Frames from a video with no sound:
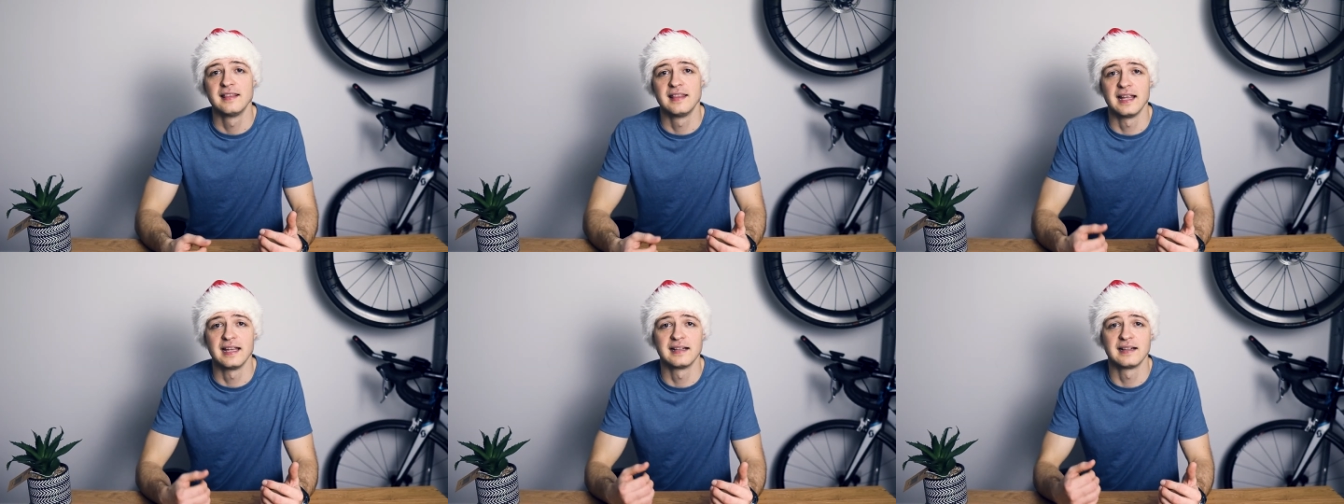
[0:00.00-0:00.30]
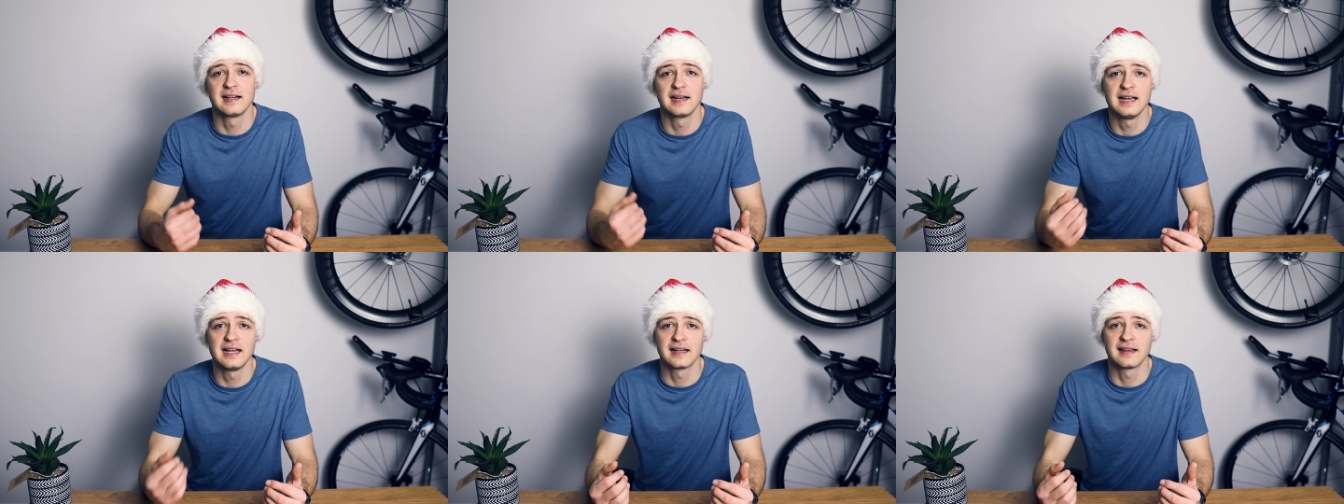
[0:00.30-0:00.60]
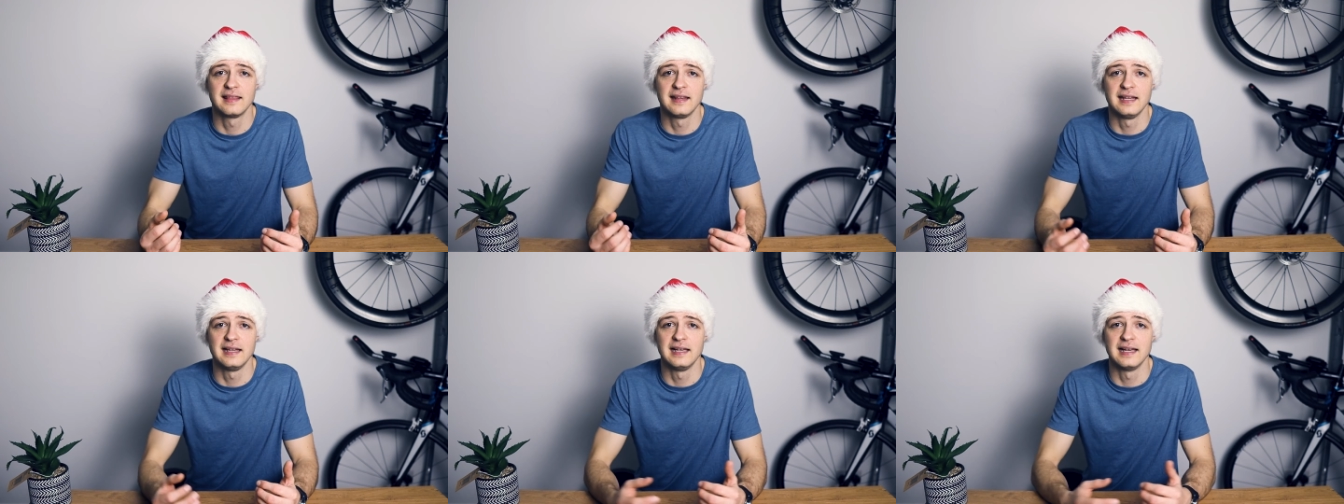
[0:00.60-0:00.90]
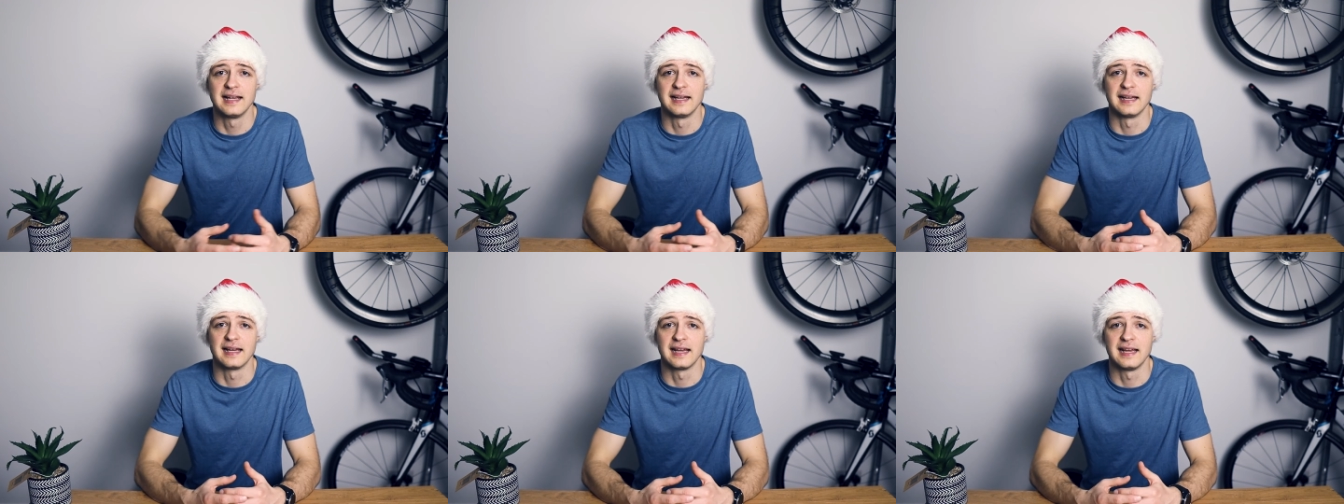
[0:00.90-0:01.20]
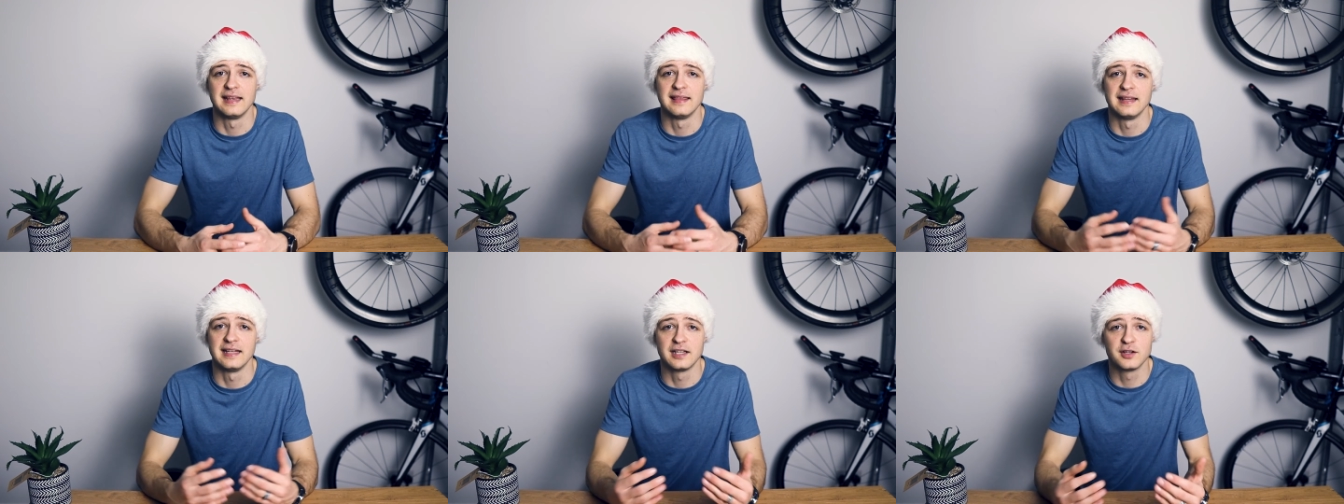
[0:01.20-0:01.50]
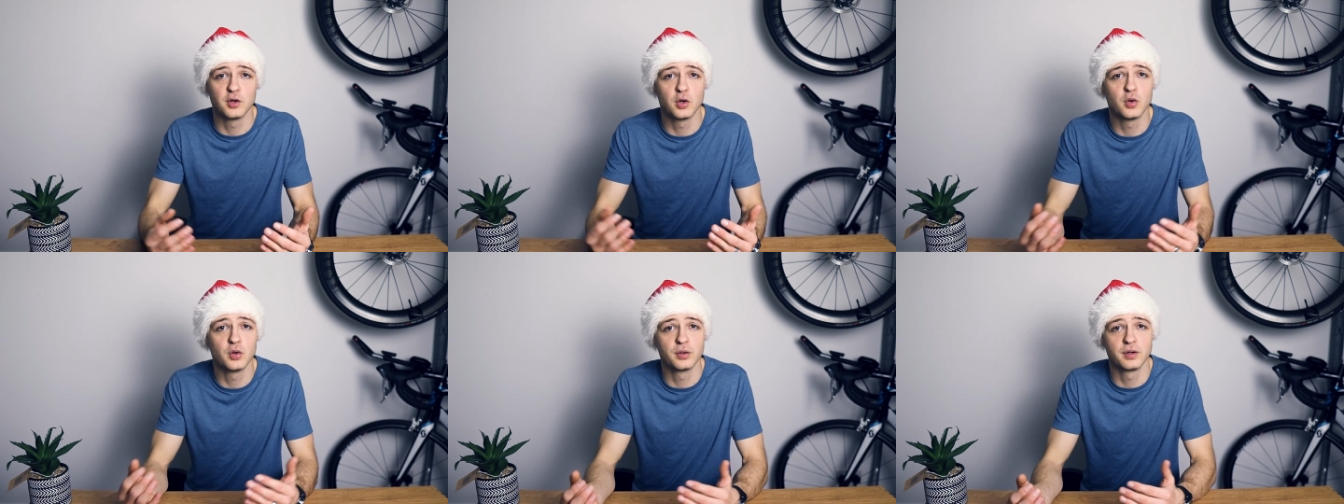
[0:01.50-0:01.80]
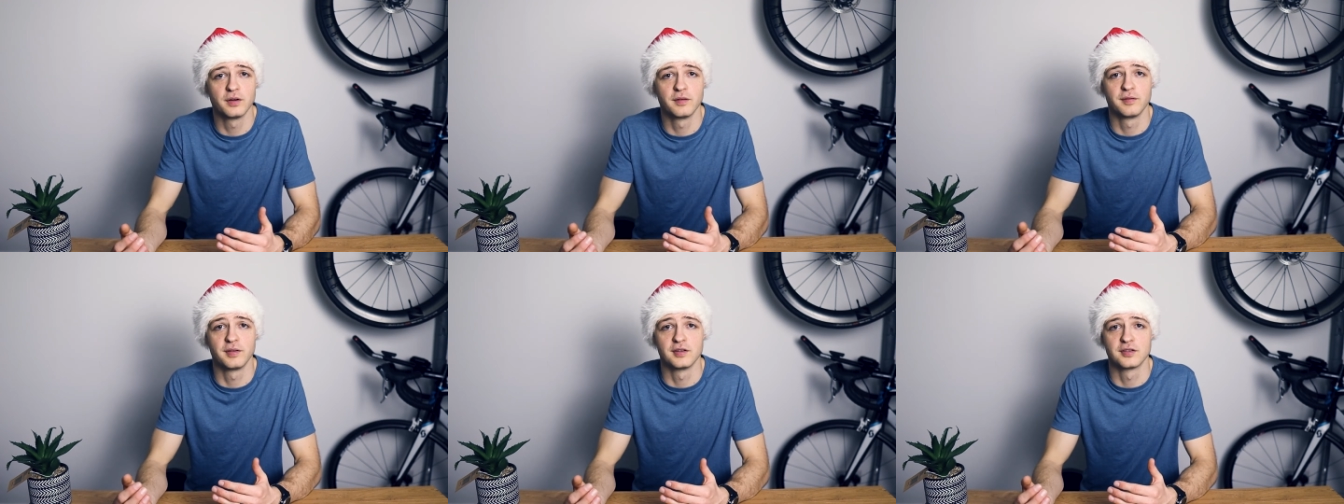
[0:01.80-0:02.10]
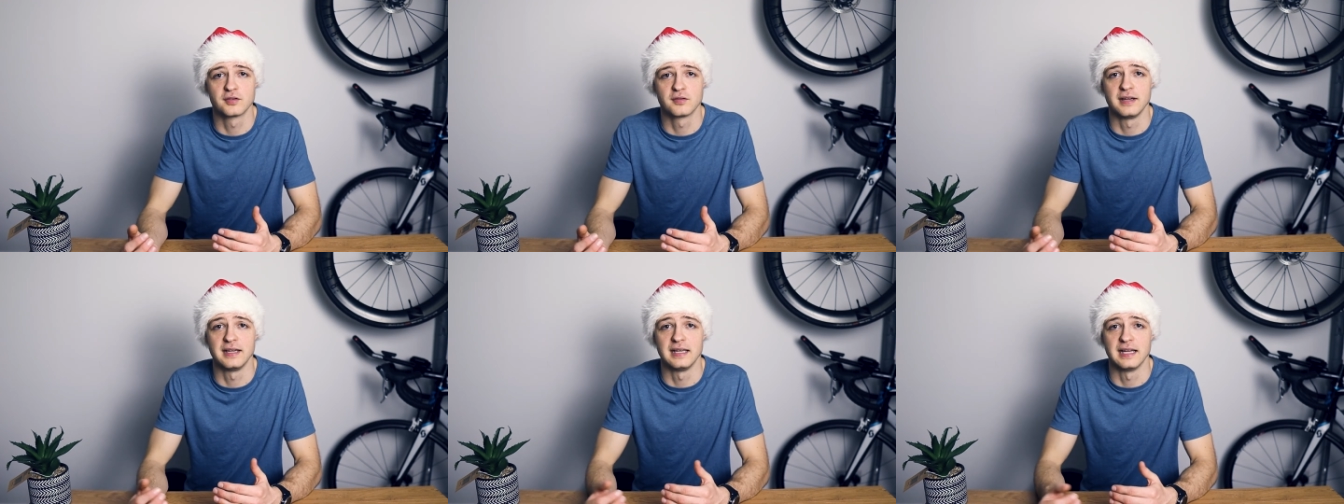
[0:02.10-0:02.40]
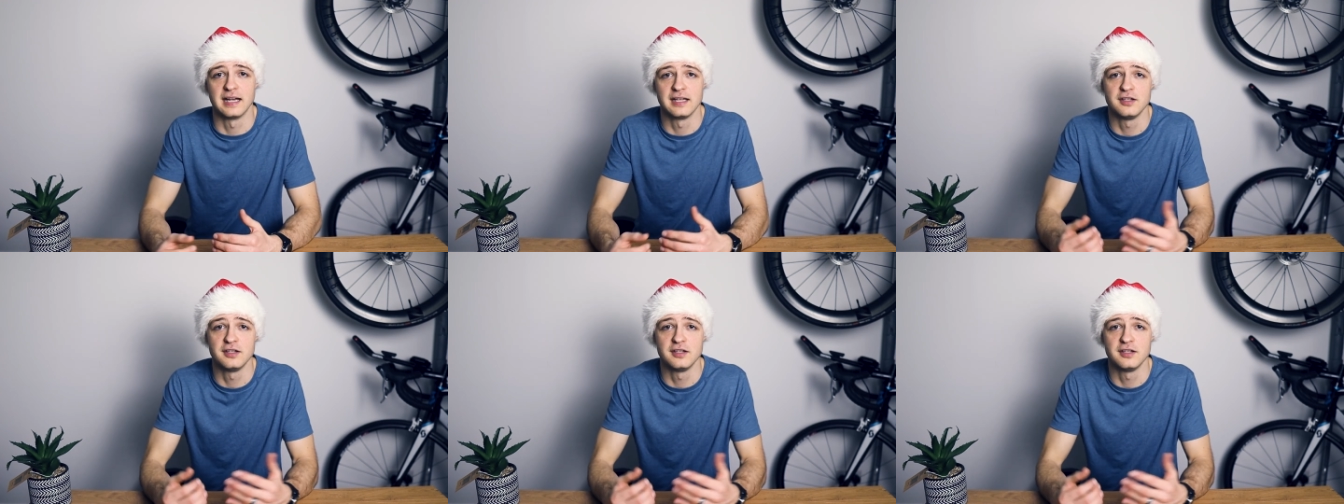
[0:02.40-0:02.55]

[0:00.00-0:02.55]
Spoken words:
then click the link in the corner of the screen